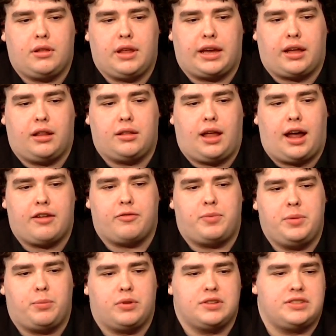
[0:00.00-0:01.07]
Like a lot of
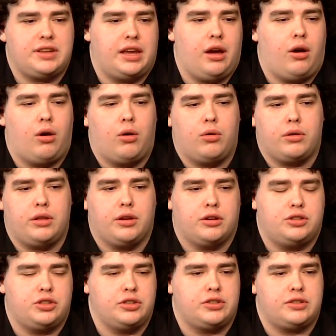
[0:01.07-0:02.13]
people say, oh, you're
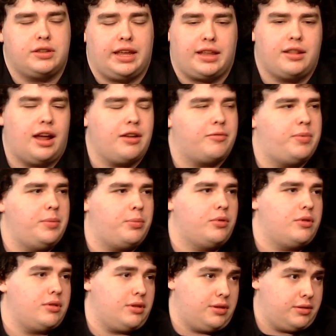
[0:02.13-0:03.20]
just, like a lot of
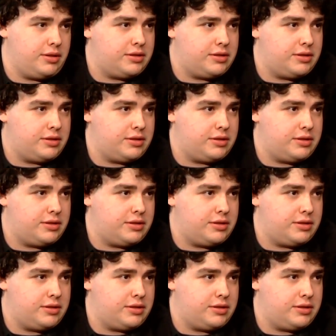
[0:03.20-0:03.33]
people